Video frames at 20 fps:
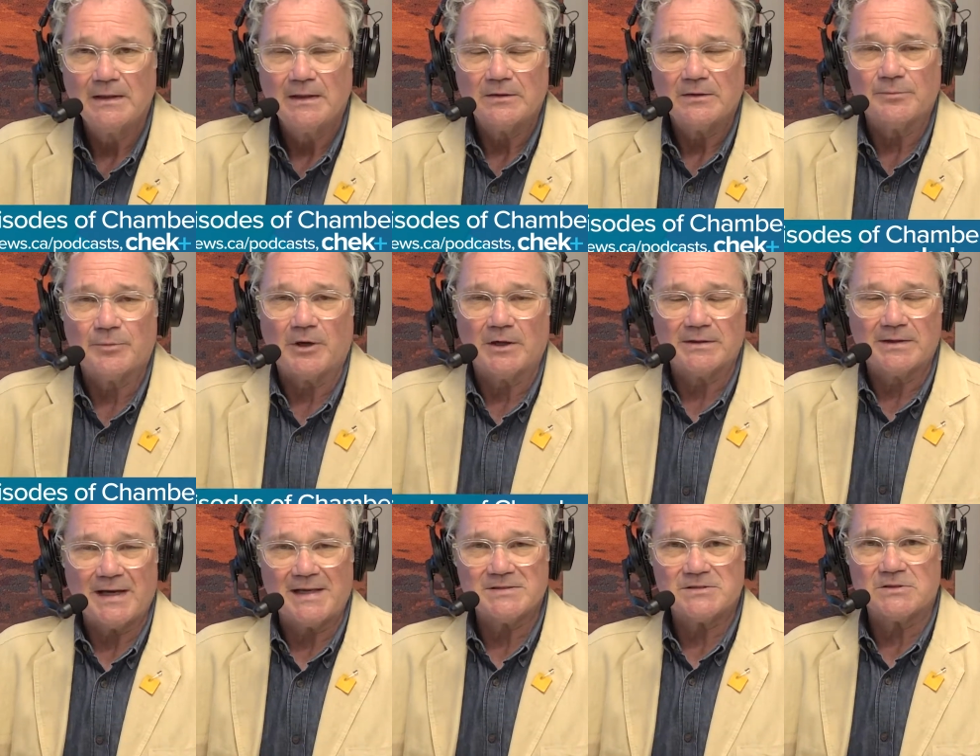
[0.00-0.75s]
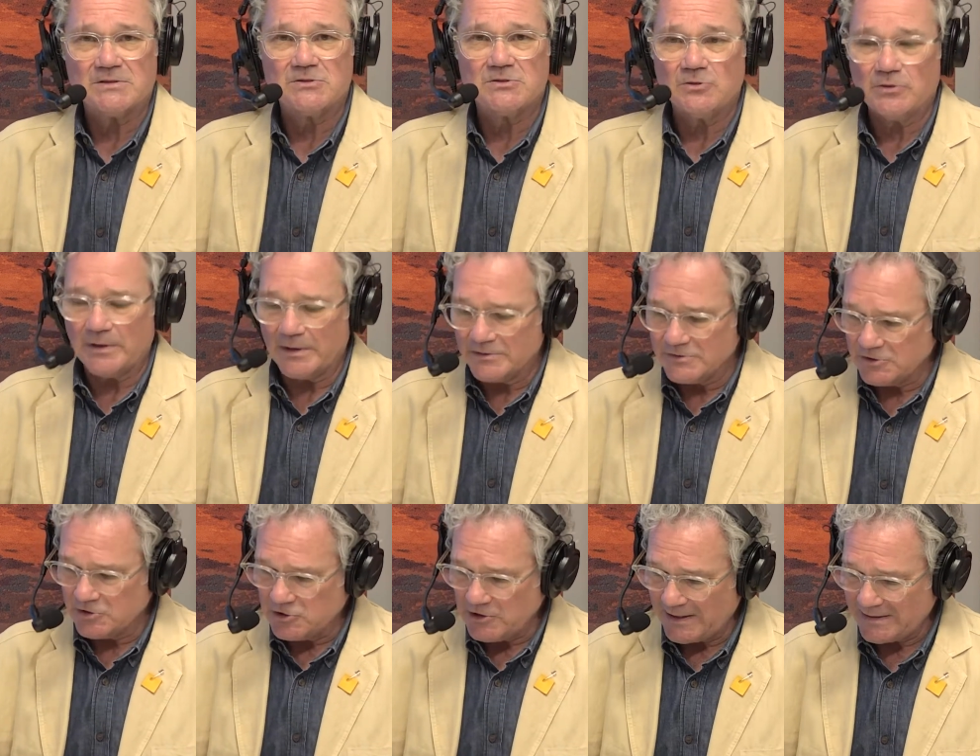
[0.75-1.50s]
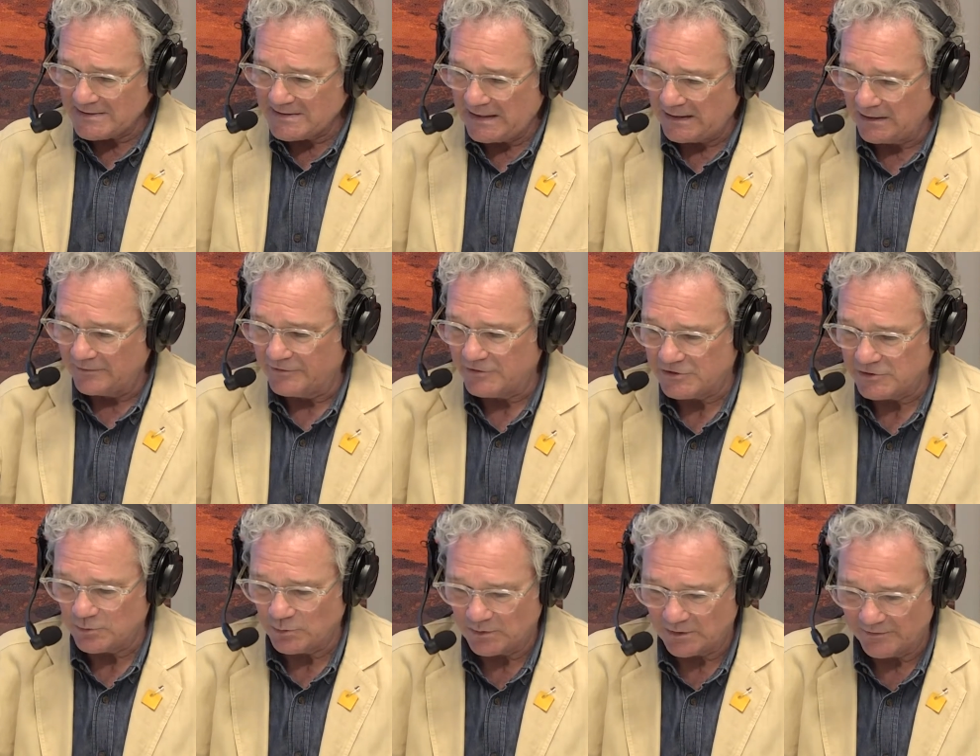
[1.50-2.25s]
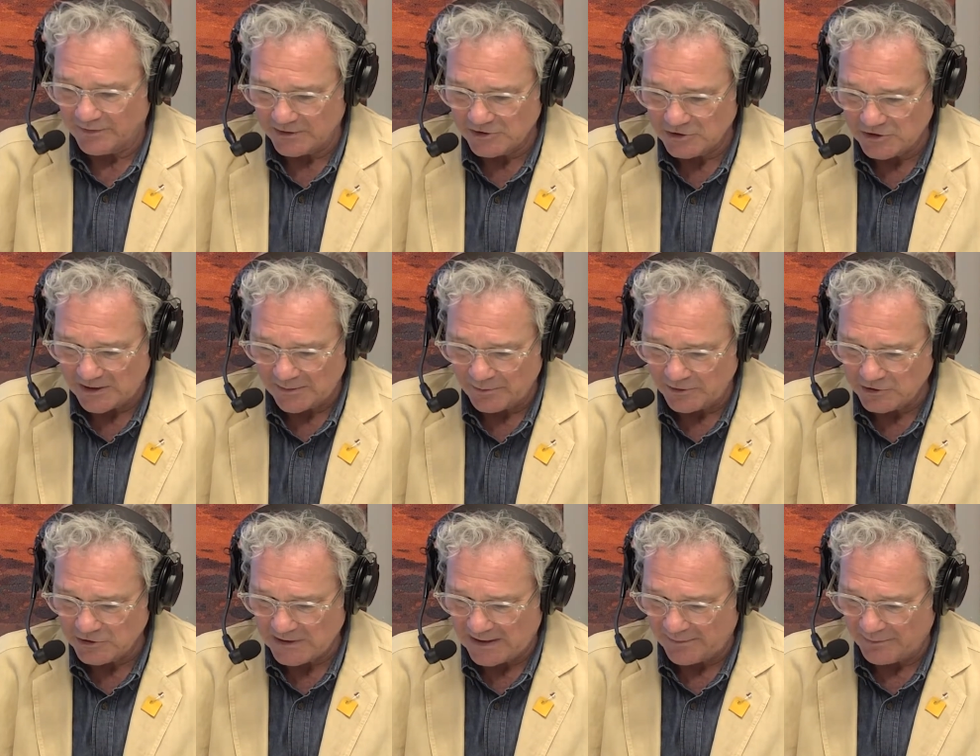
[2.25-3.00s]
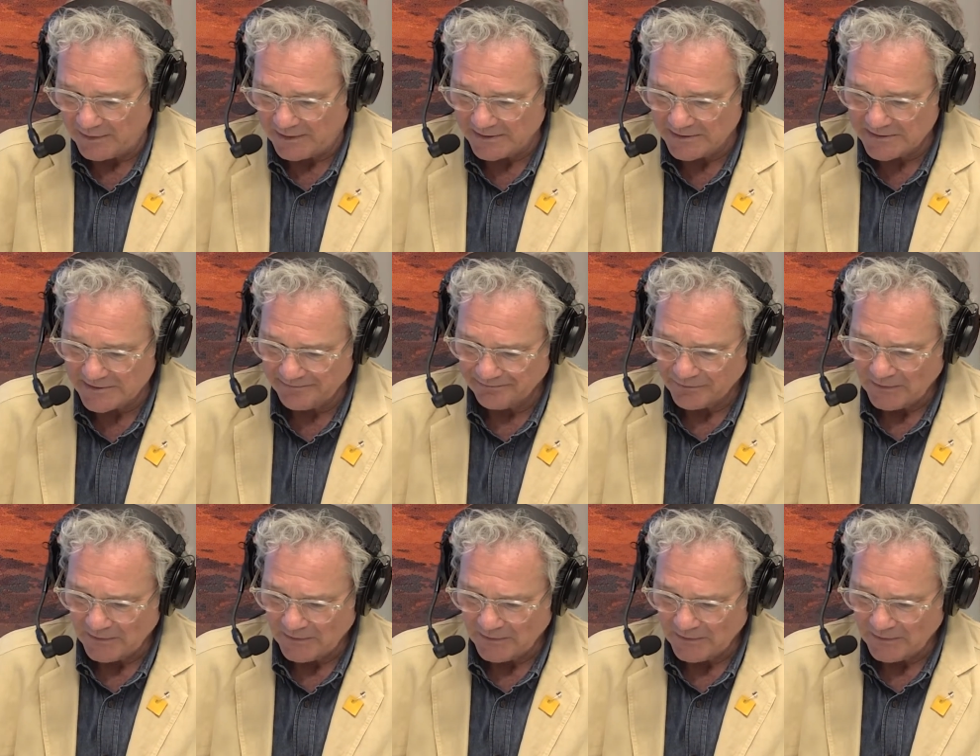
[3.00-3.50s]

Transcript: the podcasting studios at Czech Television, one of our Chamber champions.